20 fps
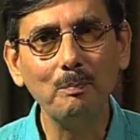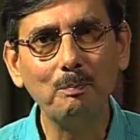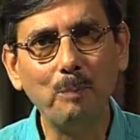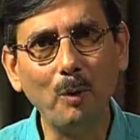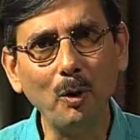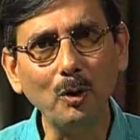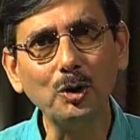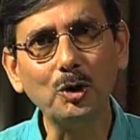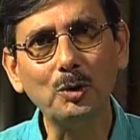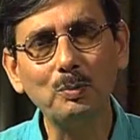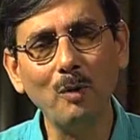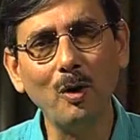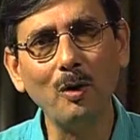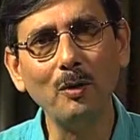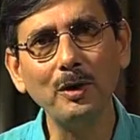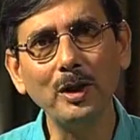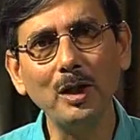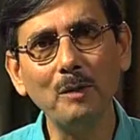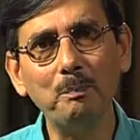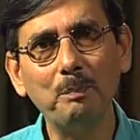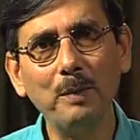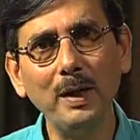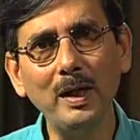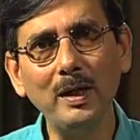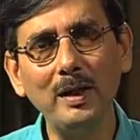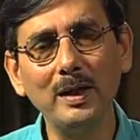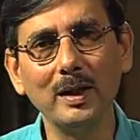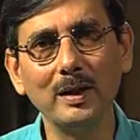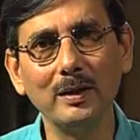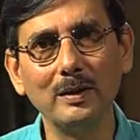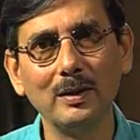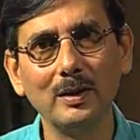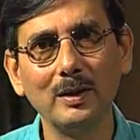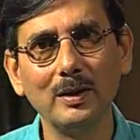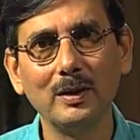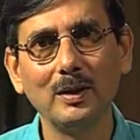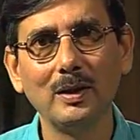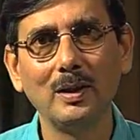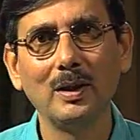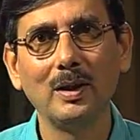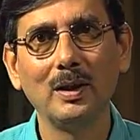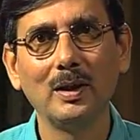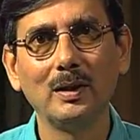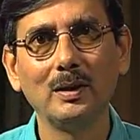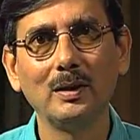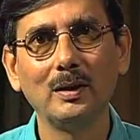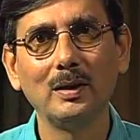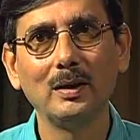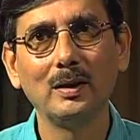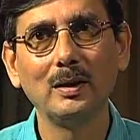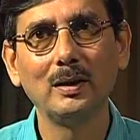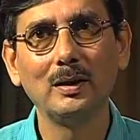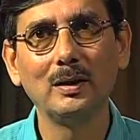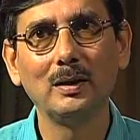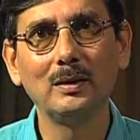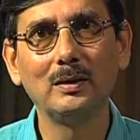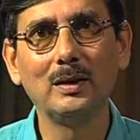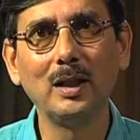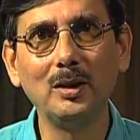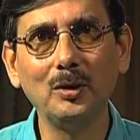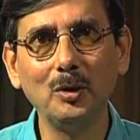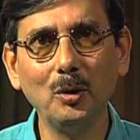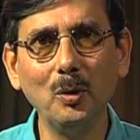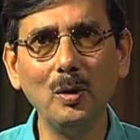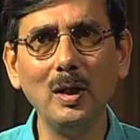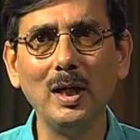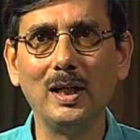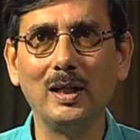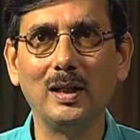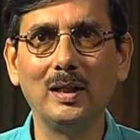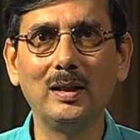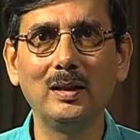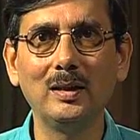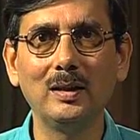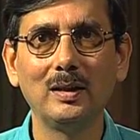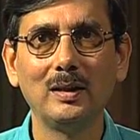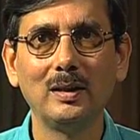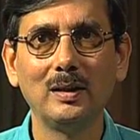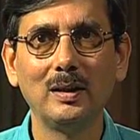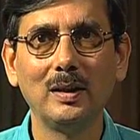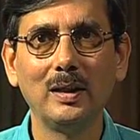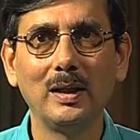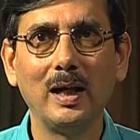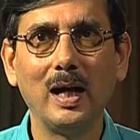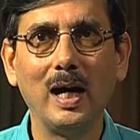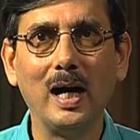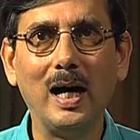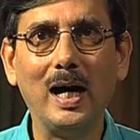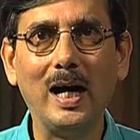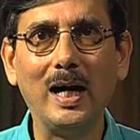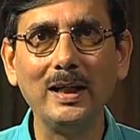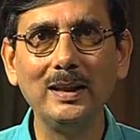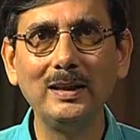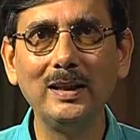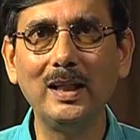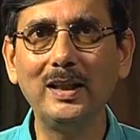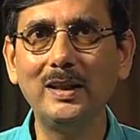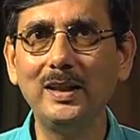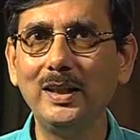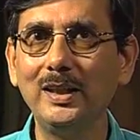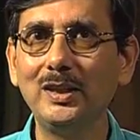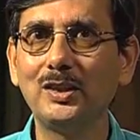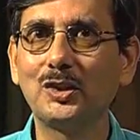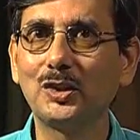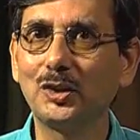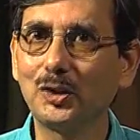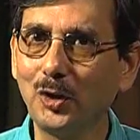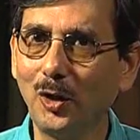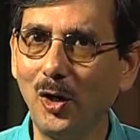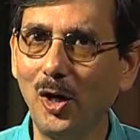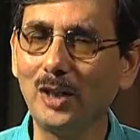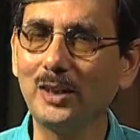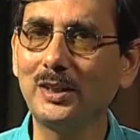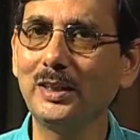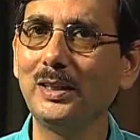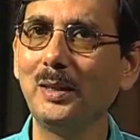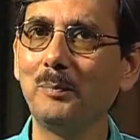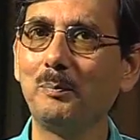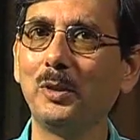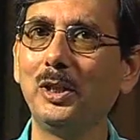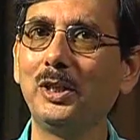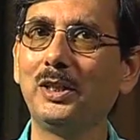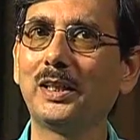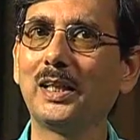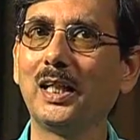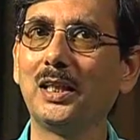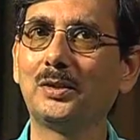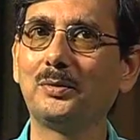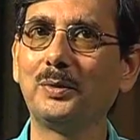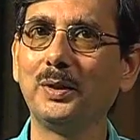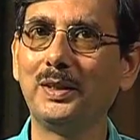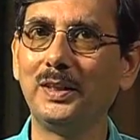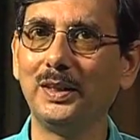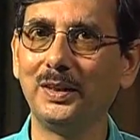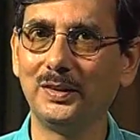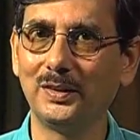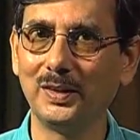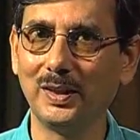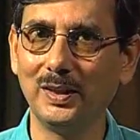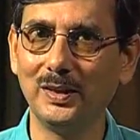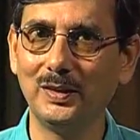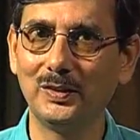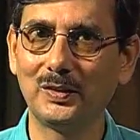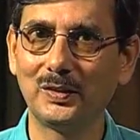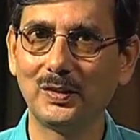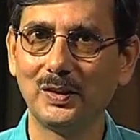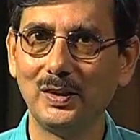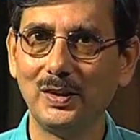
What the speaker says: post-Maurya period, the ruler, either he is thought in the political treatises